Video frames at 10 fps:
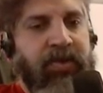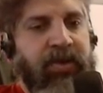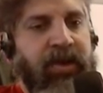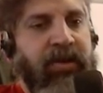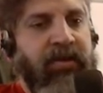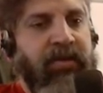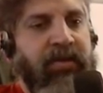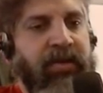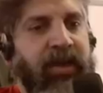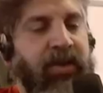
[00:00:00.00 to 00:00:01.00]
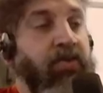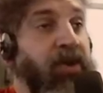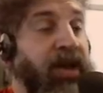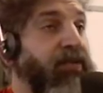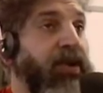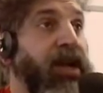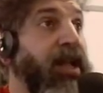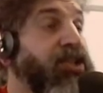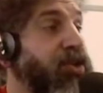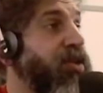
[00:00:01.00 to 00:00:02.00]
in whatever
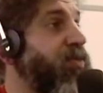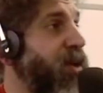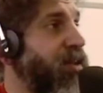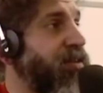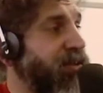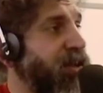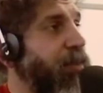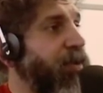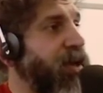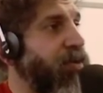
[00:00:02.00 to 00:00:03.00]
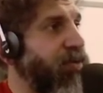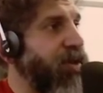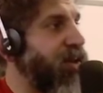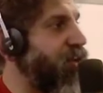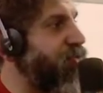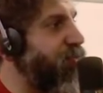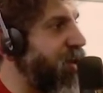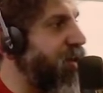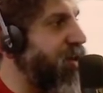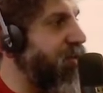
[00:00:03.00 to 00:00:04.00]
cultural event is happening around the idea of
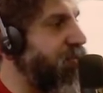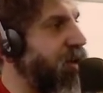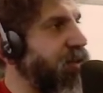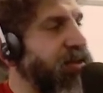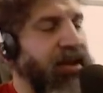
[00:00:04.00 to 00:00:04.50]
making, right?